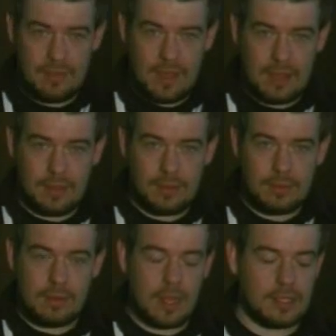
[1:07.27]
what they value,
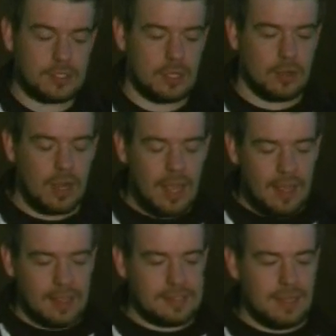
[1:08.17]
right? So
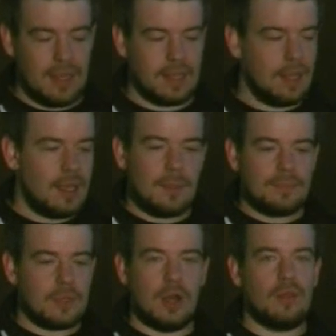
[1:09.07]
it's like,
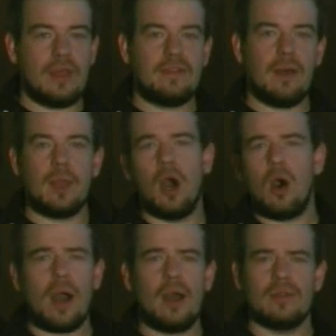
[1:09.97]
you know, they tell me,
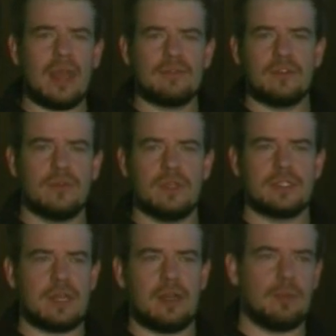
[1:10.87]
oh, I only have to do
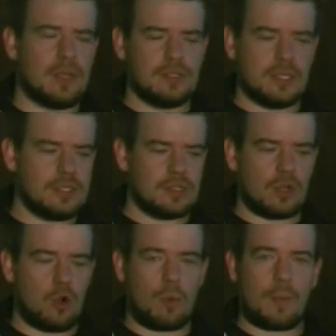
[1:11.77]
this standard because this is
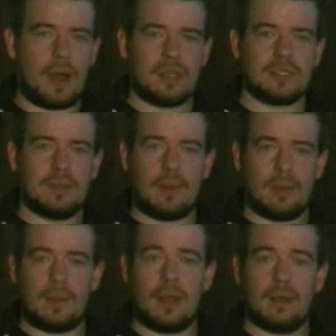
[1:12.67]
our corporate policy and blah,
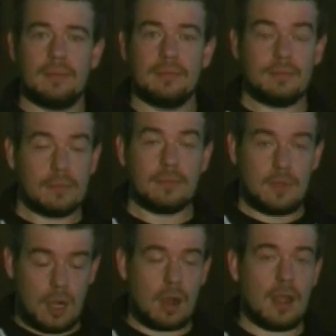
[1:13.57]
blah,
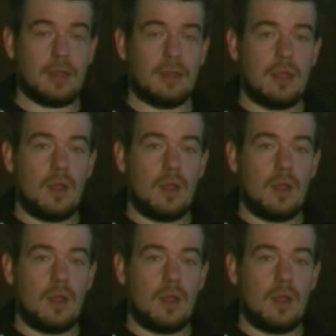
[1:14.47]
blah. All right.